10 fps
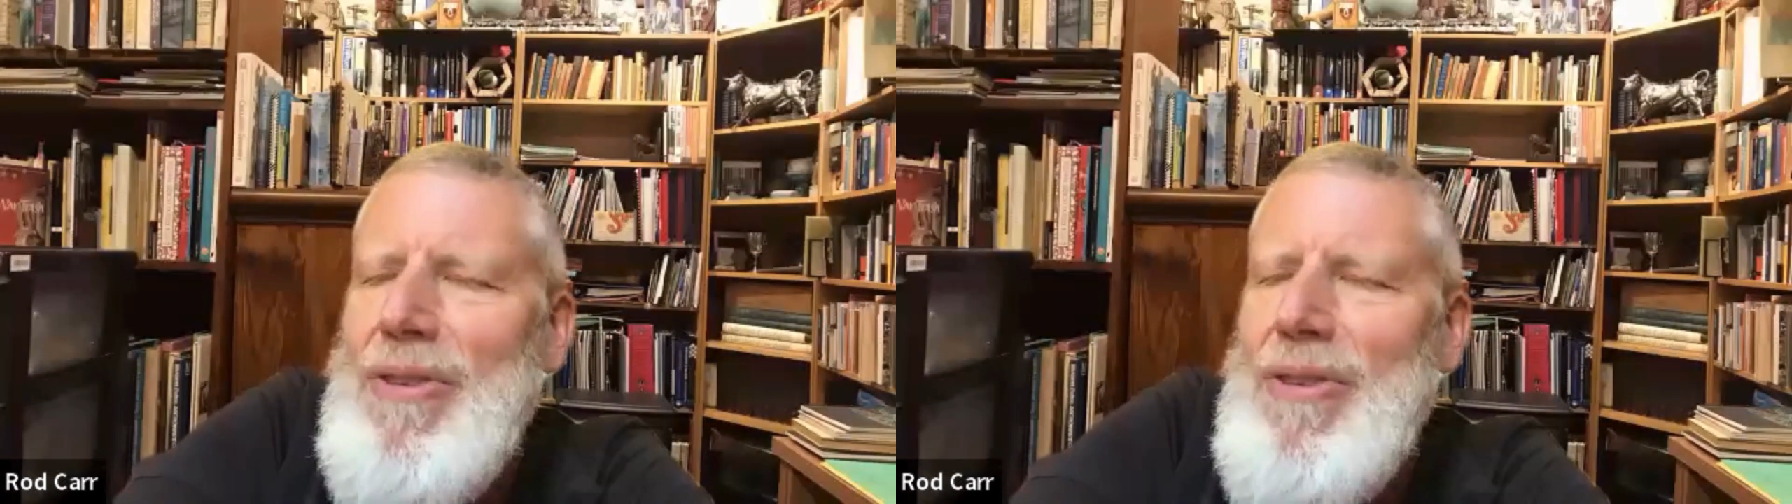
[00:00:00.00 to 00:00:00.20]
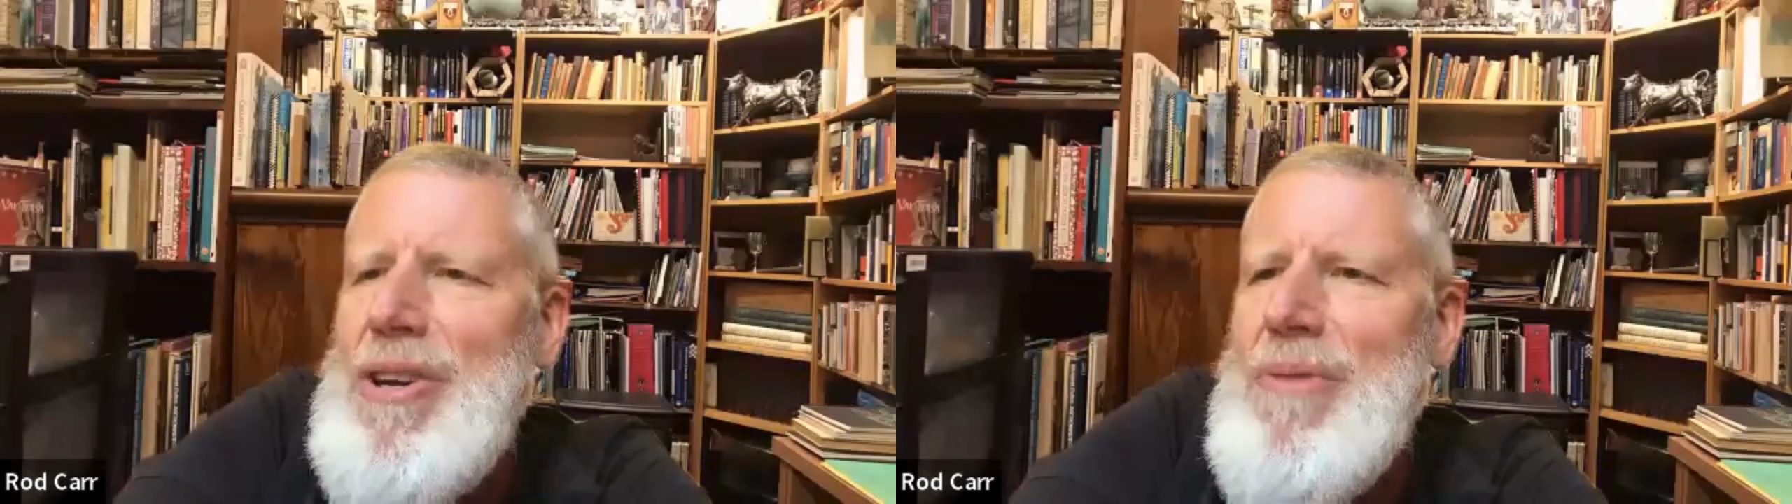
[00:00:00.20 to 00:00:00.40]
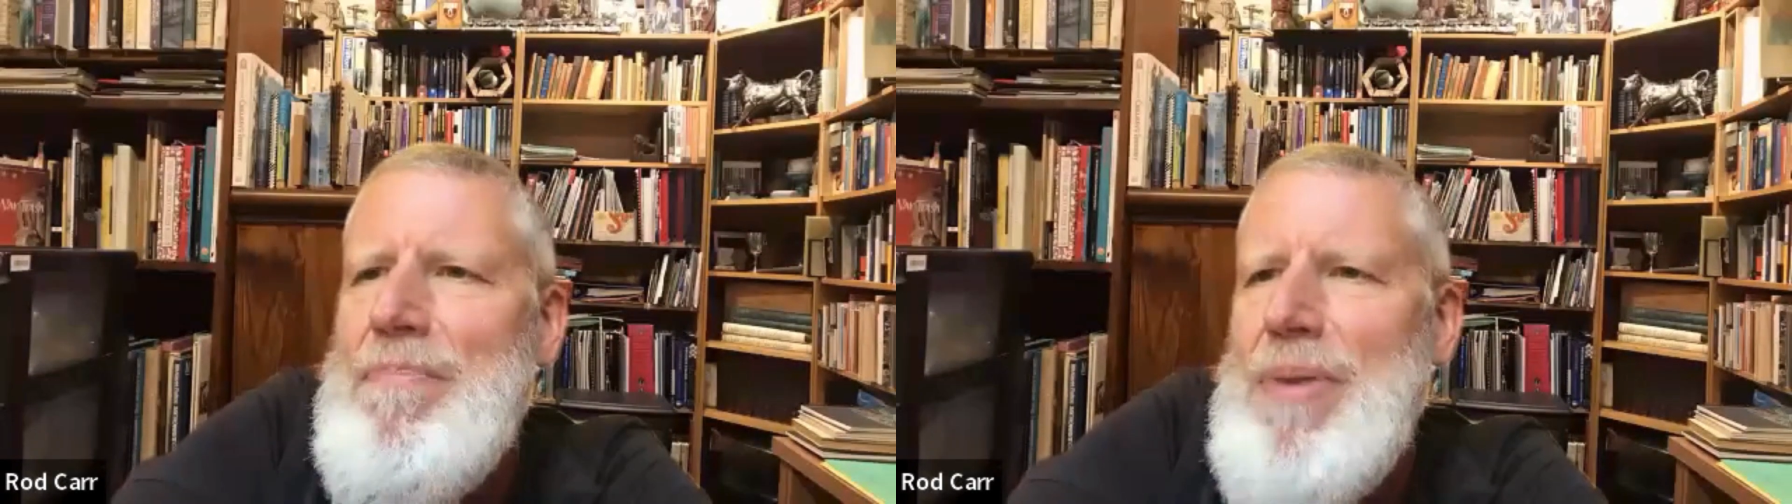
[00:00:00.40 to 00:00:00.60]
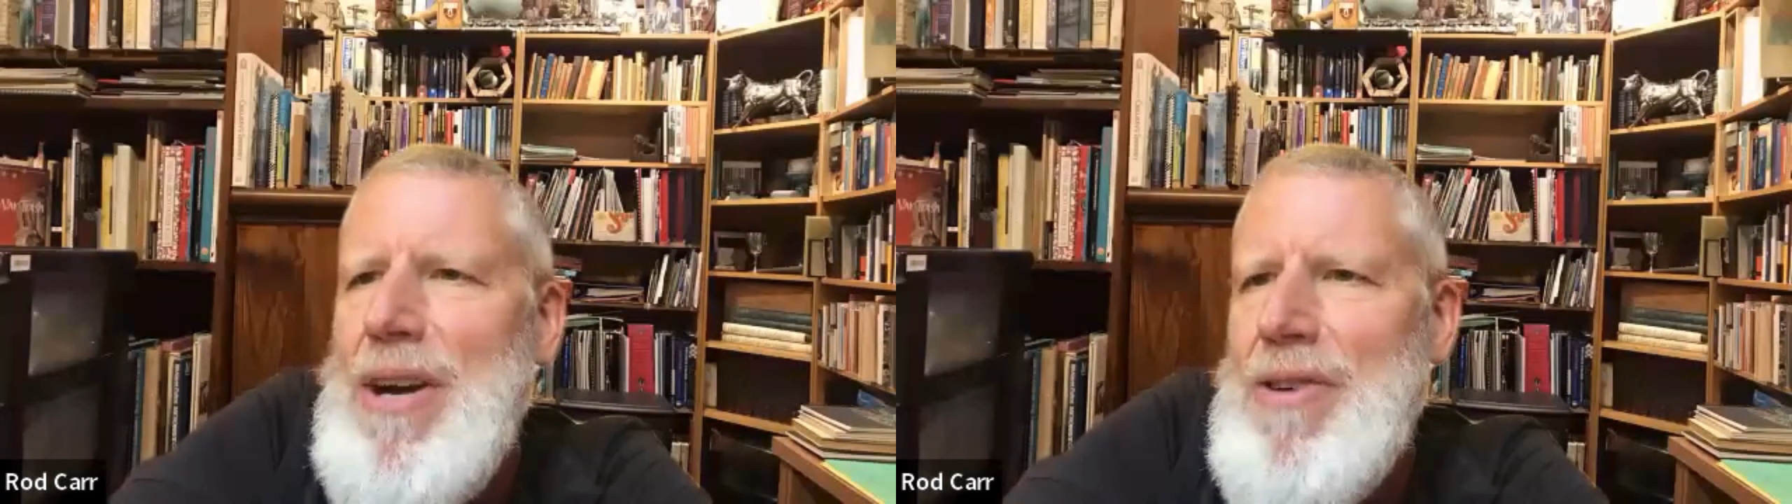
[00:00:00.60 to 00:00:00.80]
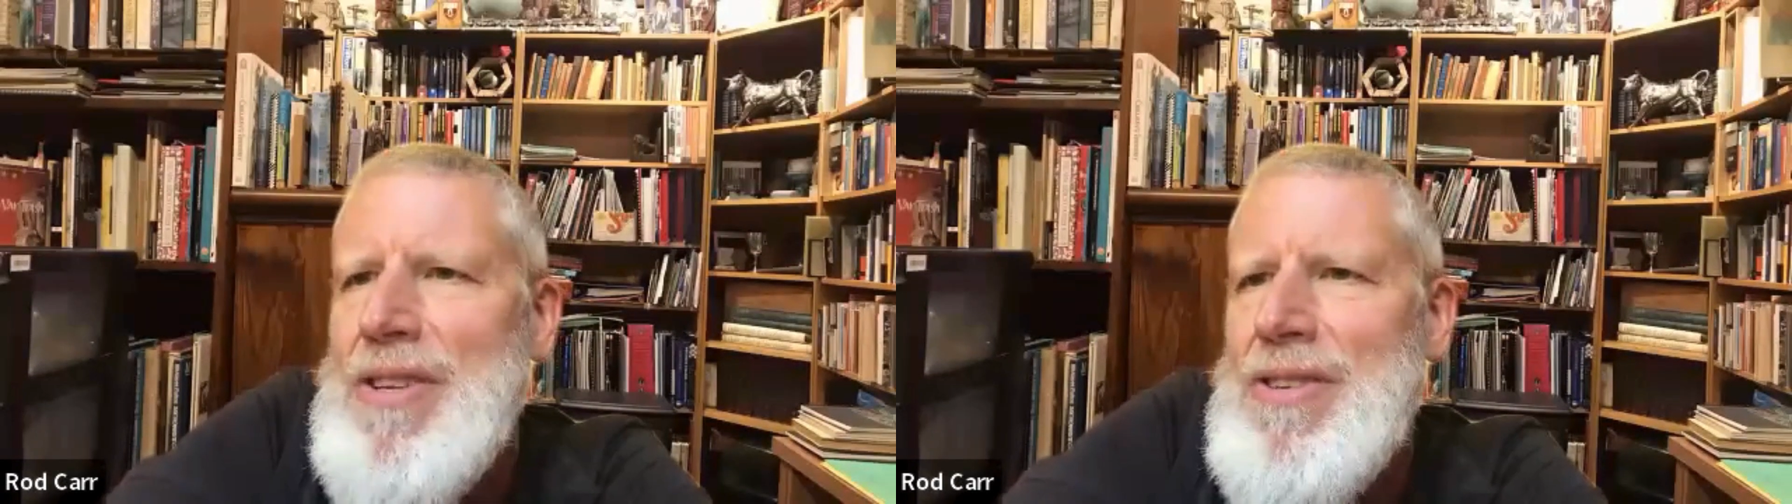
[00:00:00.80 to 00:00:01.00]
of the
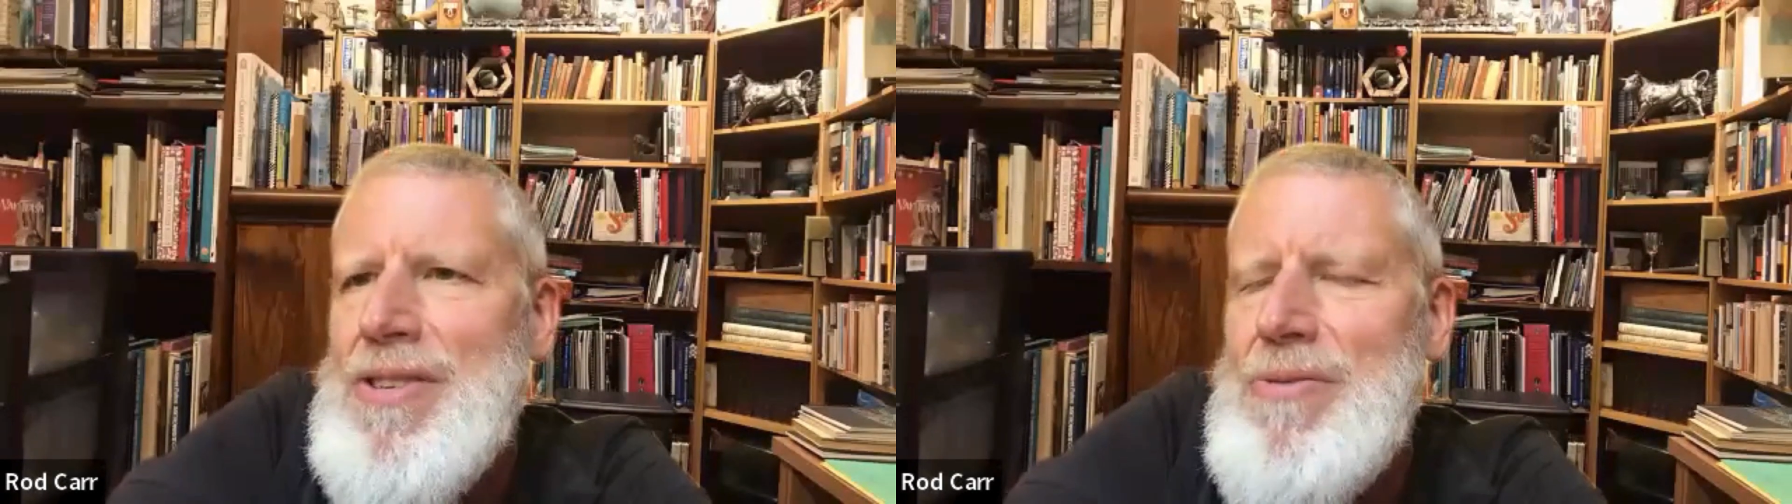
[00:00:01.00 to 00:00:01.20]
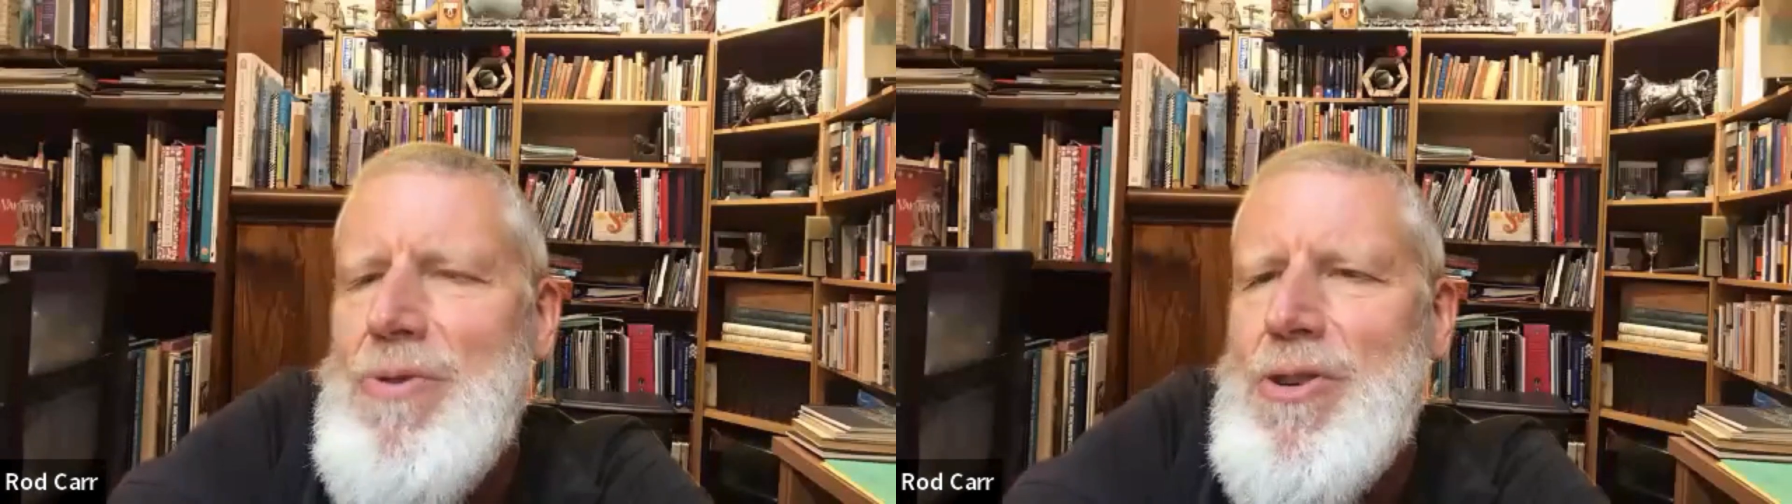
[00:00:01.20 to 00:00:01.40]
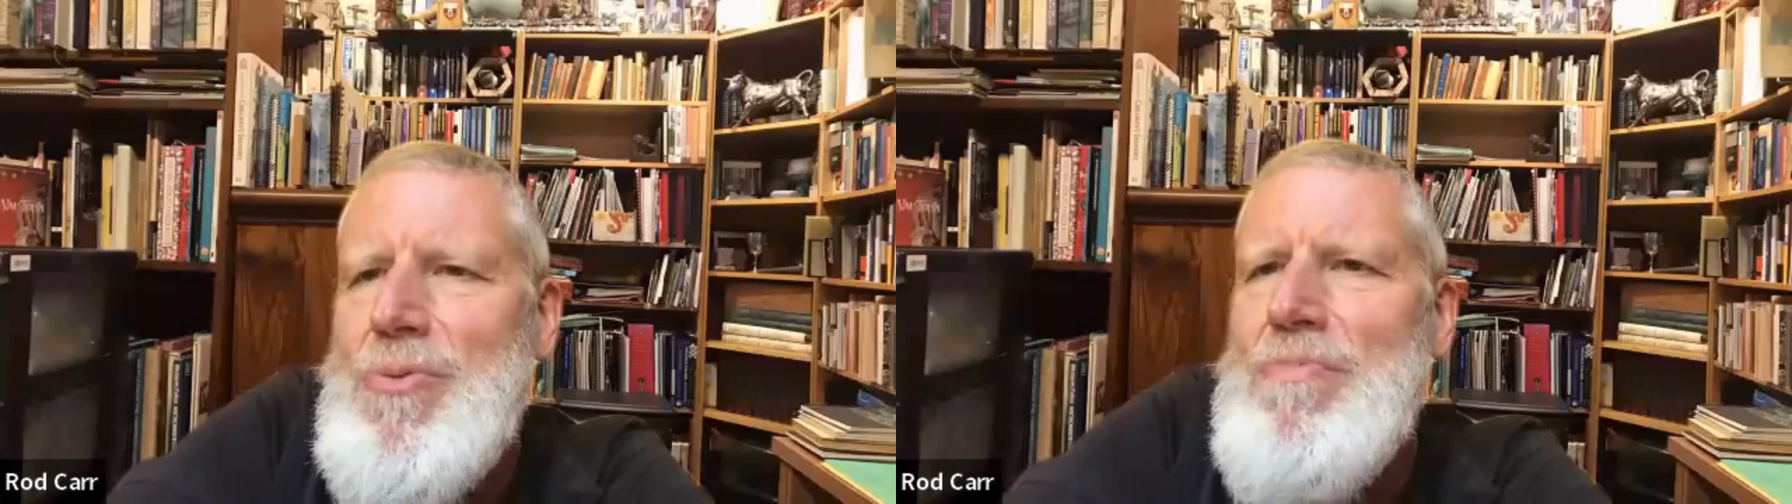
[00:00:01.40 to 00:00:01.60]
components which